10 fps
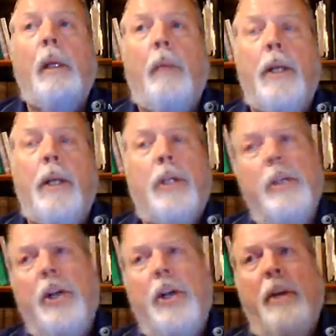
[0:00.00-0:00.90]
but it's
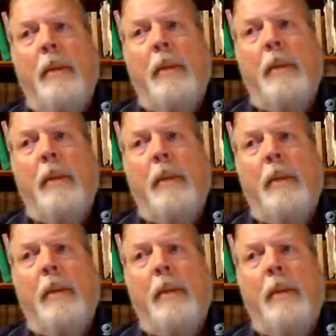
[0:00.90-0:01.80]
considered to be more
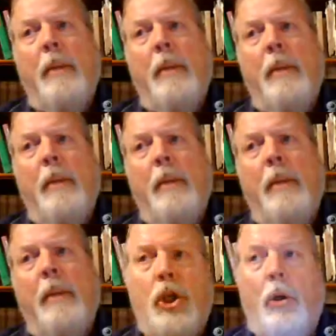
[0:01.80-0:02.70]
of a
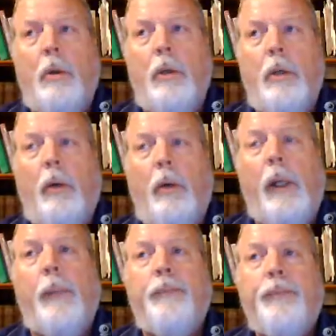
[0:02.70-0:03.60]
professional degree.